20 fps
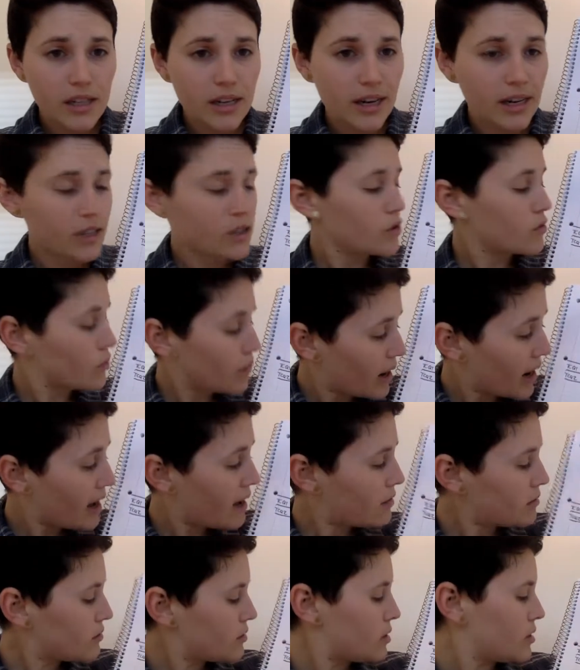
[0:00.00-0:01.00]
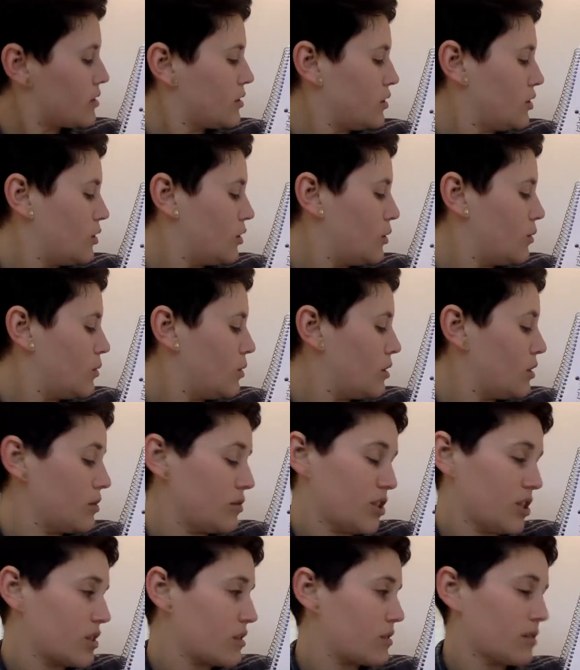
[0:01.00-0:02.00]
next round, you will
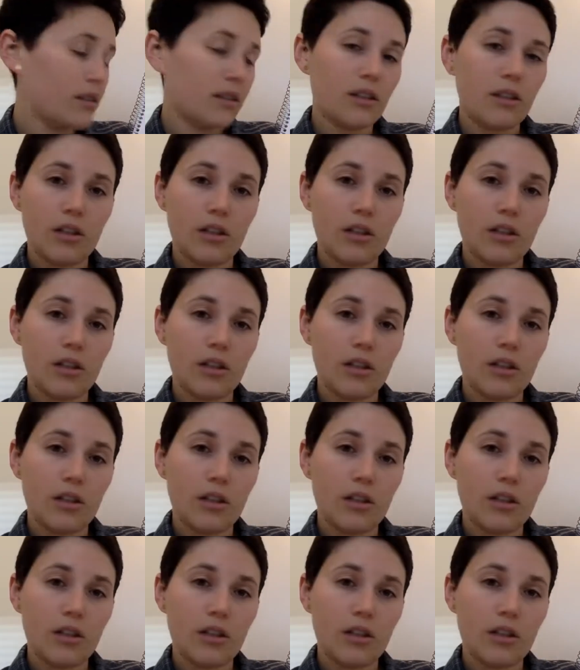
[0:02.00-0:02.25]
just